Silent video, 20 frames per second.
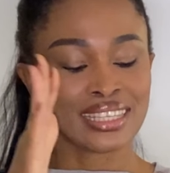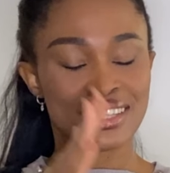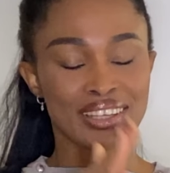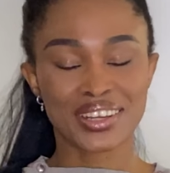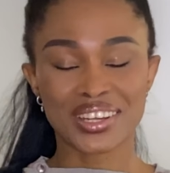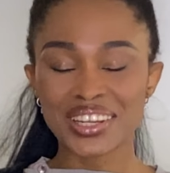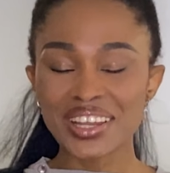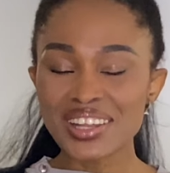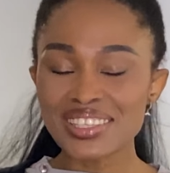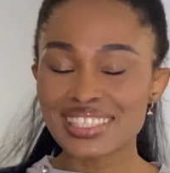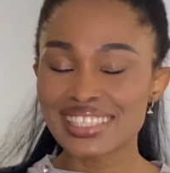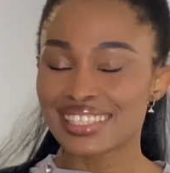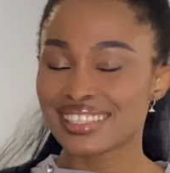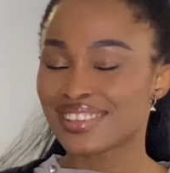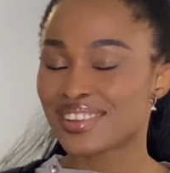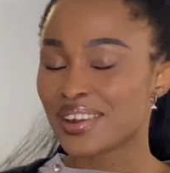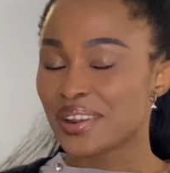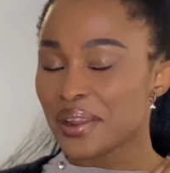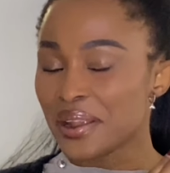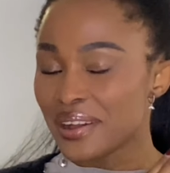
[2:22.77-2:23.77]
clothes,
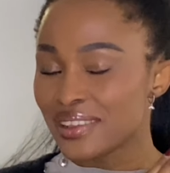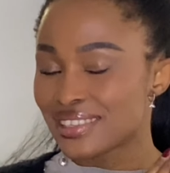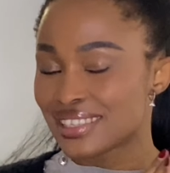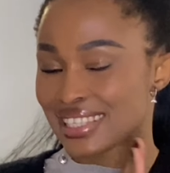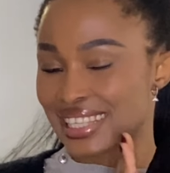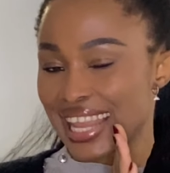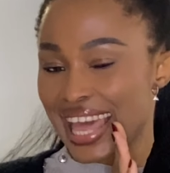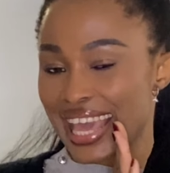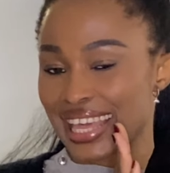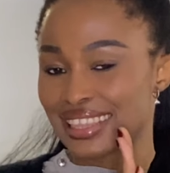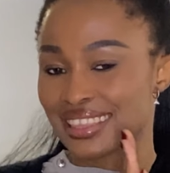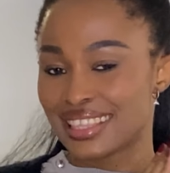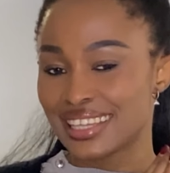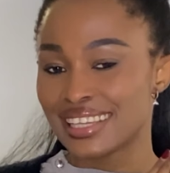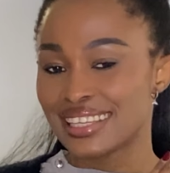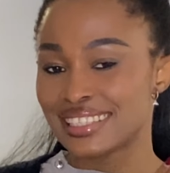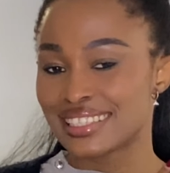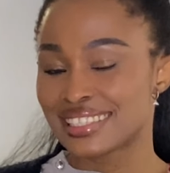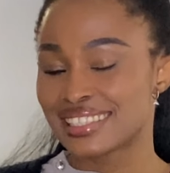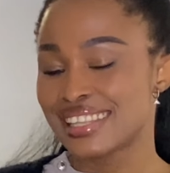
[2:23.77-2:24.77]
clothes like
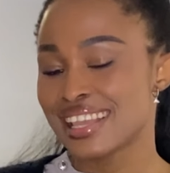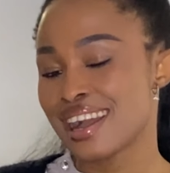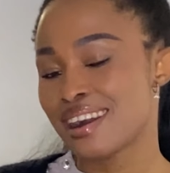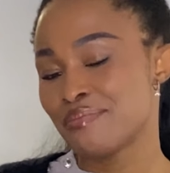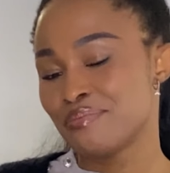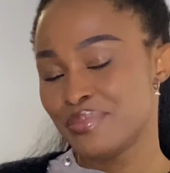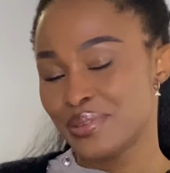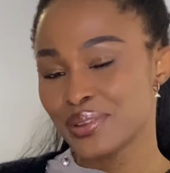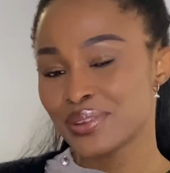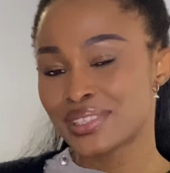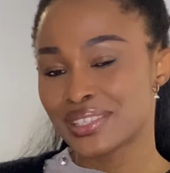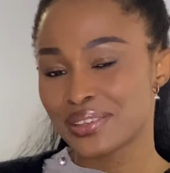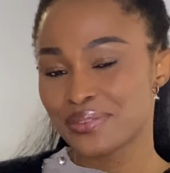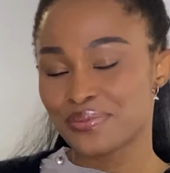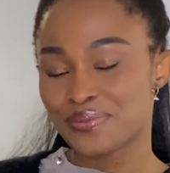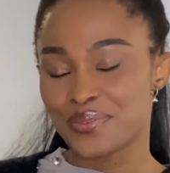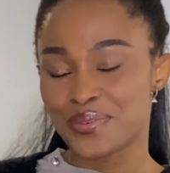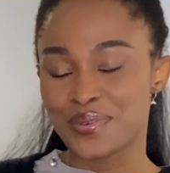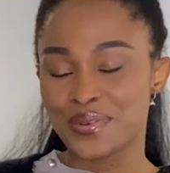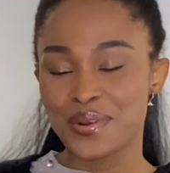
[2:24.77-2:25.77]
this, they are
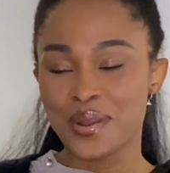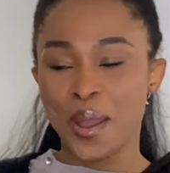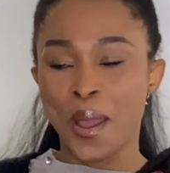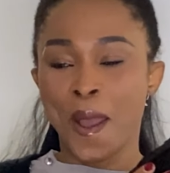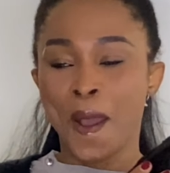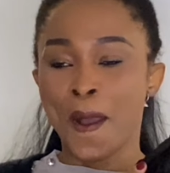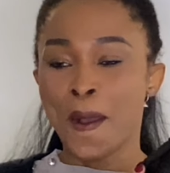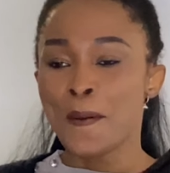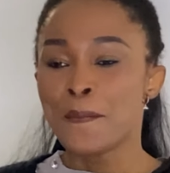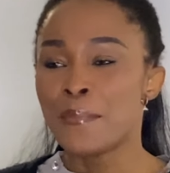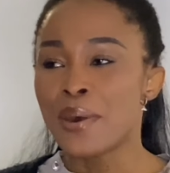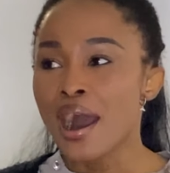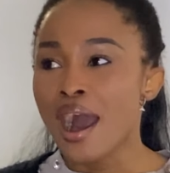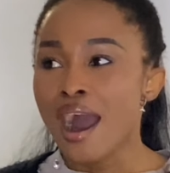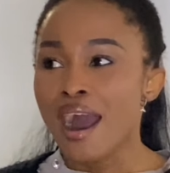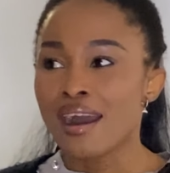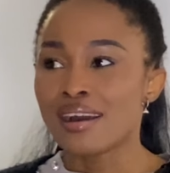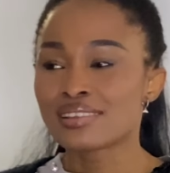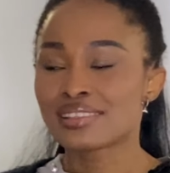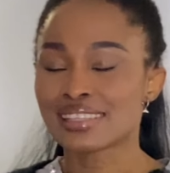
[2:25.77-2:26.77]
beautiful.
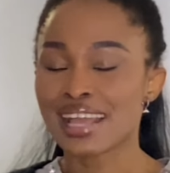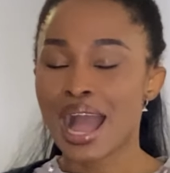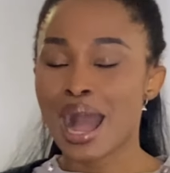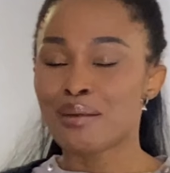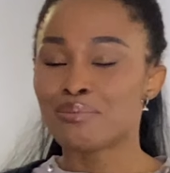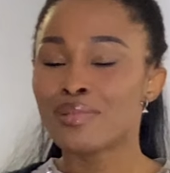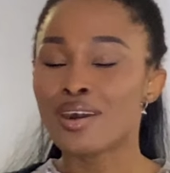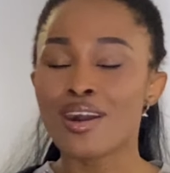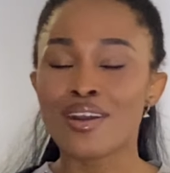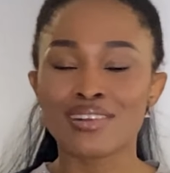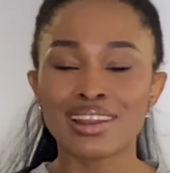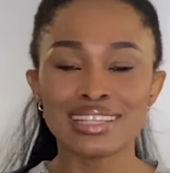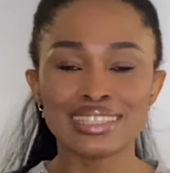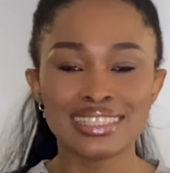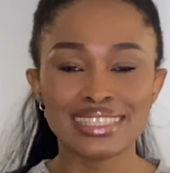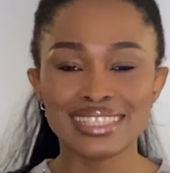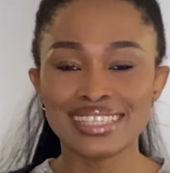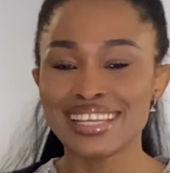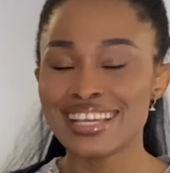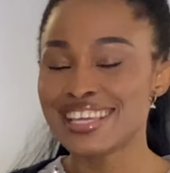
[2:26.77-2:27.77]
But I'm
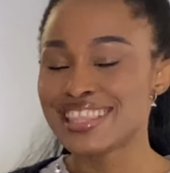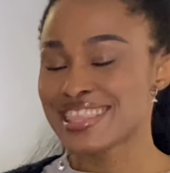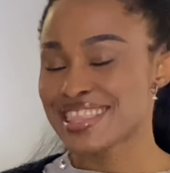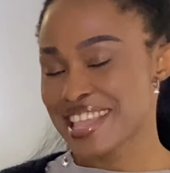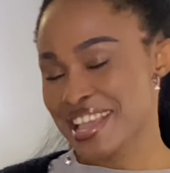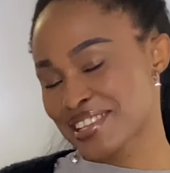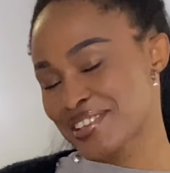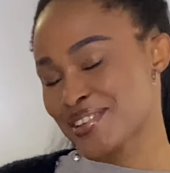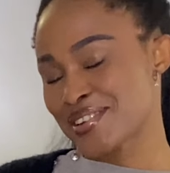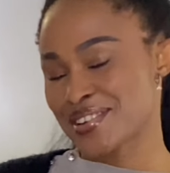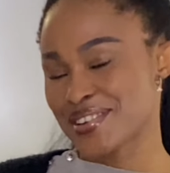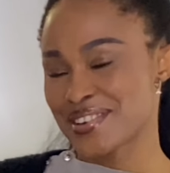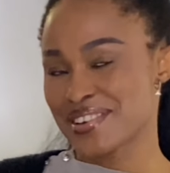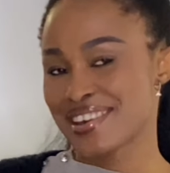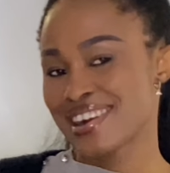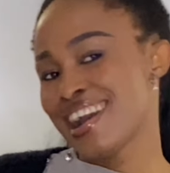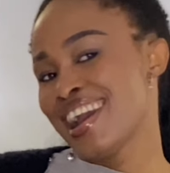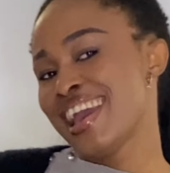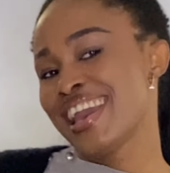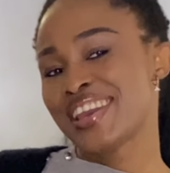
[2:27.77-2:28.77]
already in
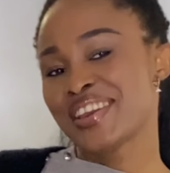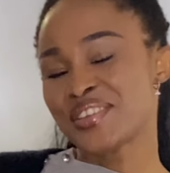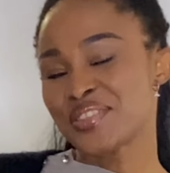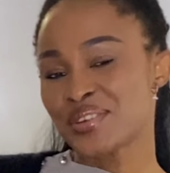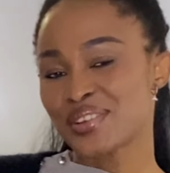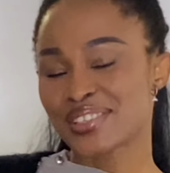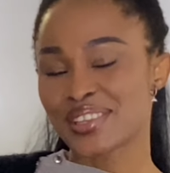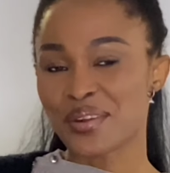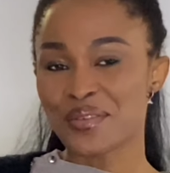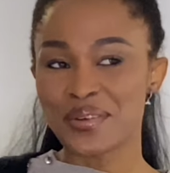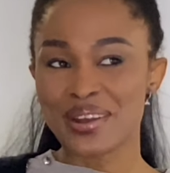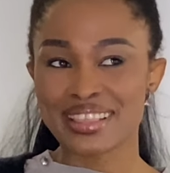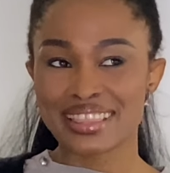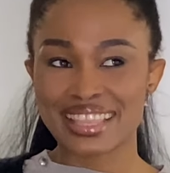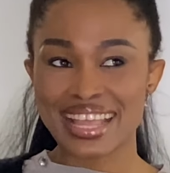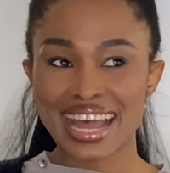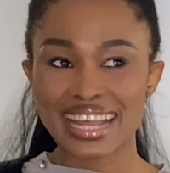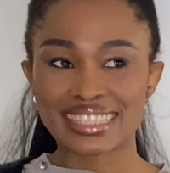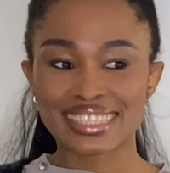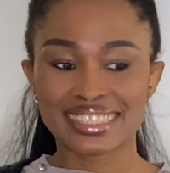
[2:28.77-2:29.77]
nature, you know, someone
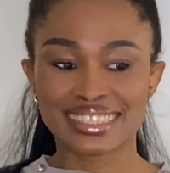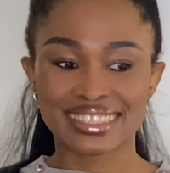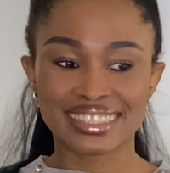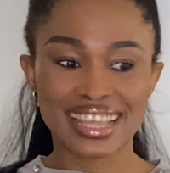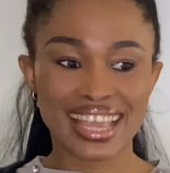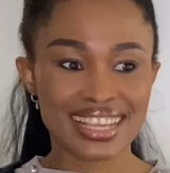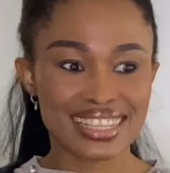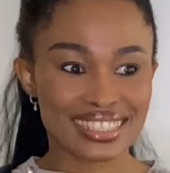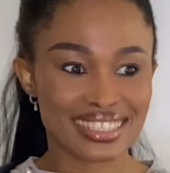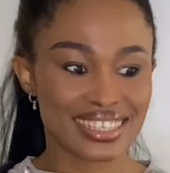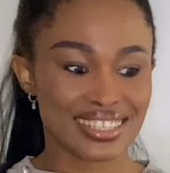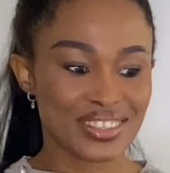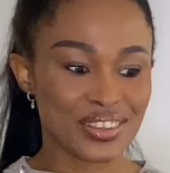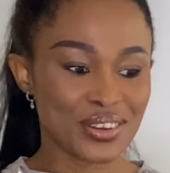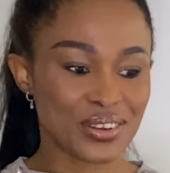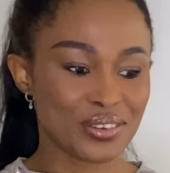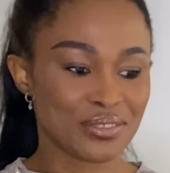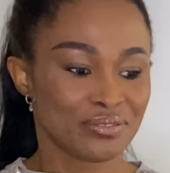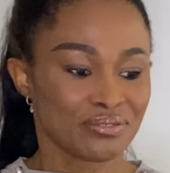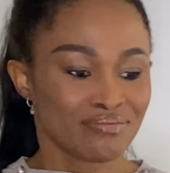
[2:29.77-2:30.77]
that takes, you
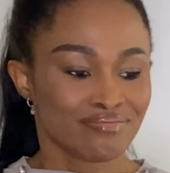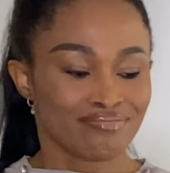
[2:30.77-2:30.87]
know,